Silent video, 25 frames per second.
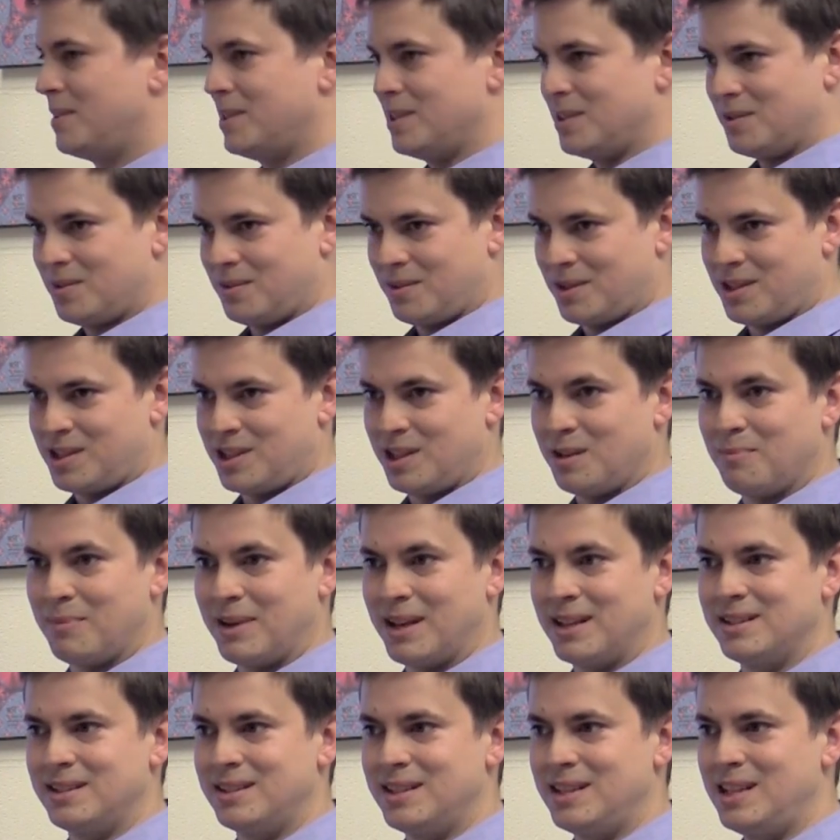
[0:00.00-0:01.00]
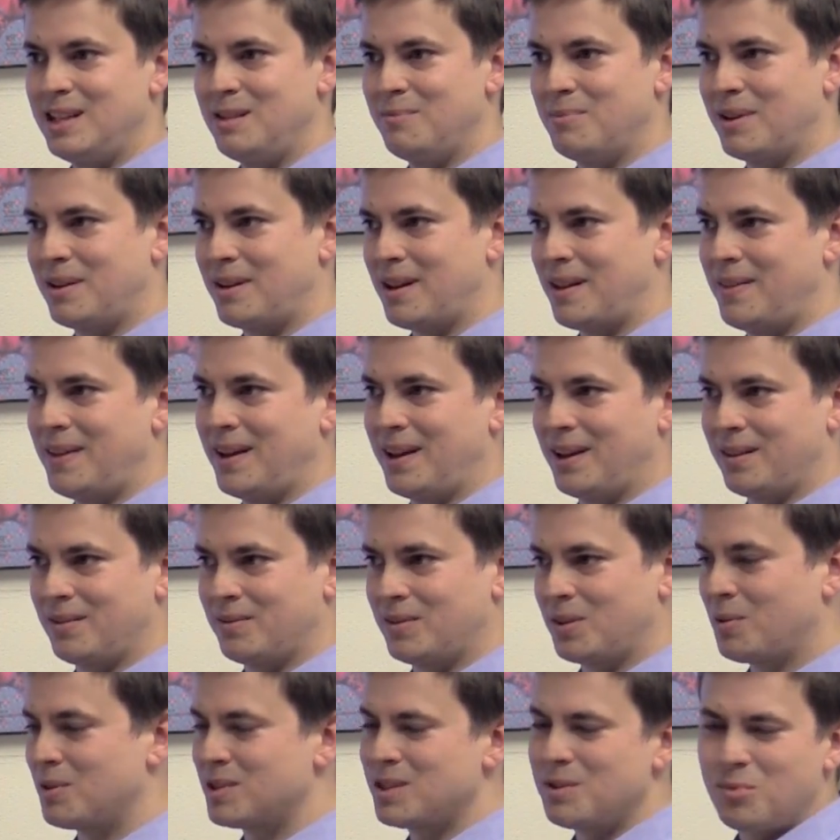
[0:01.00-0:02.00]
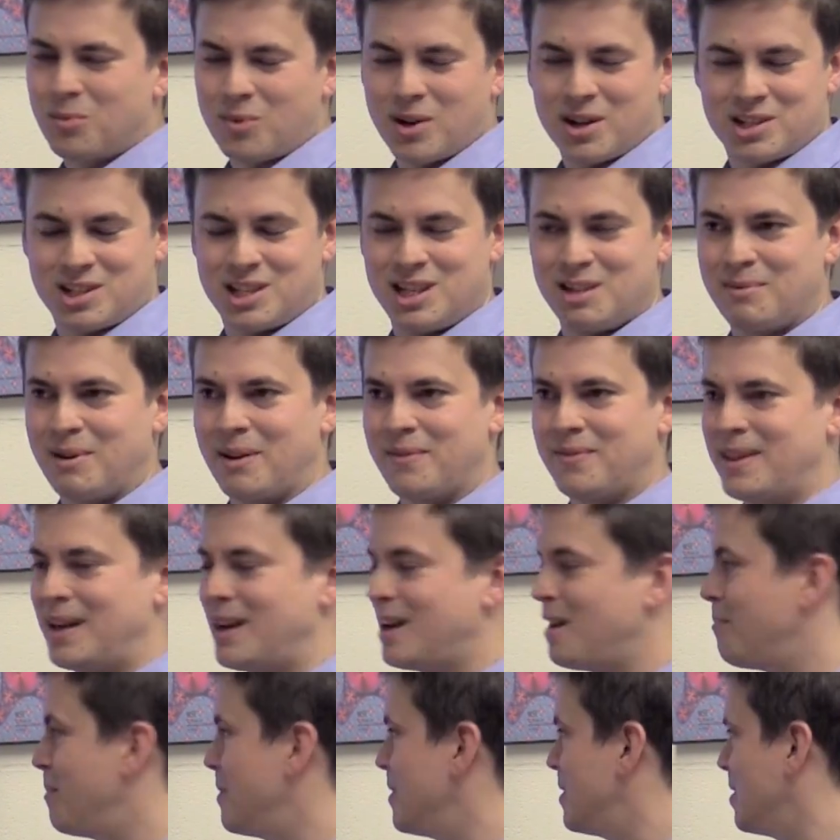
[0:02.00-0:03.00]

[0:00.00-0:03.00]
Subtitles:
is the chimpanzee. But I think there was some question about that up